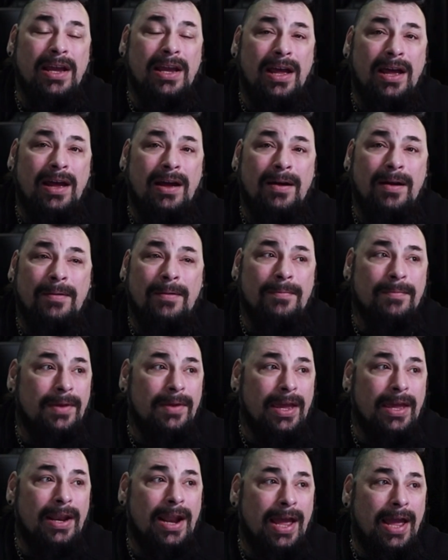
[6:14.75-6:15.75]
and
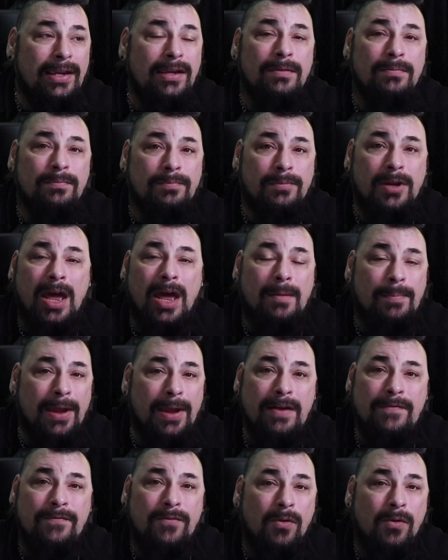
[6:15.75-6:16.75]
I can kind of pay
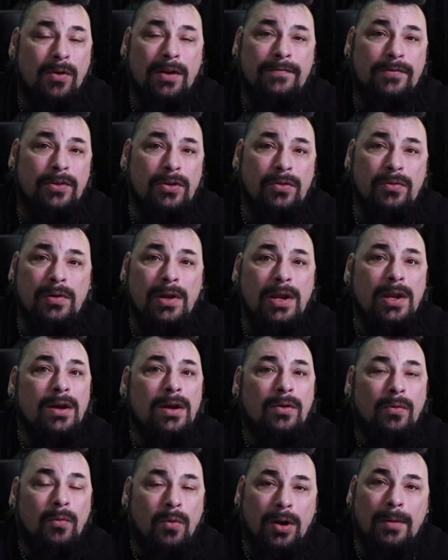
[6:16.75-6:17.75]
for it if you
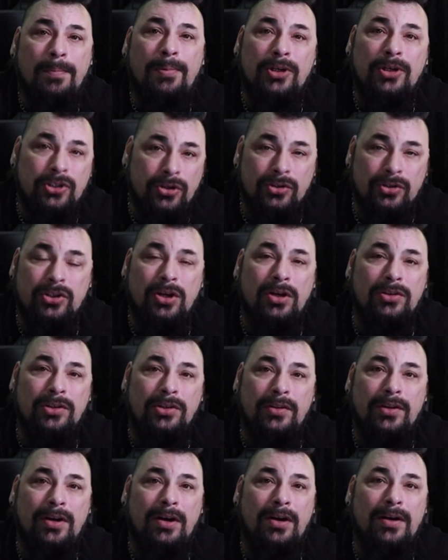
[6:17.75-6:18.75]
want to put your songs on
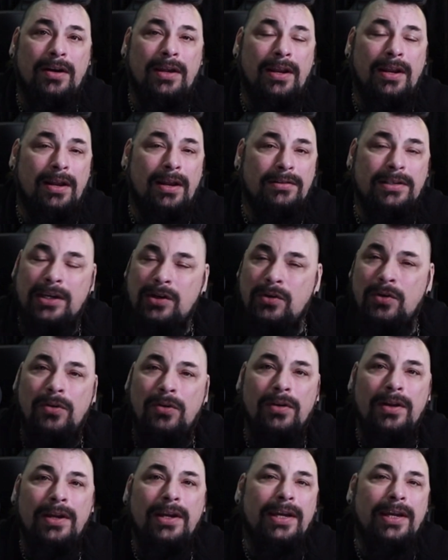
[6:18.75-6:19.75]
there. And I was like, cool.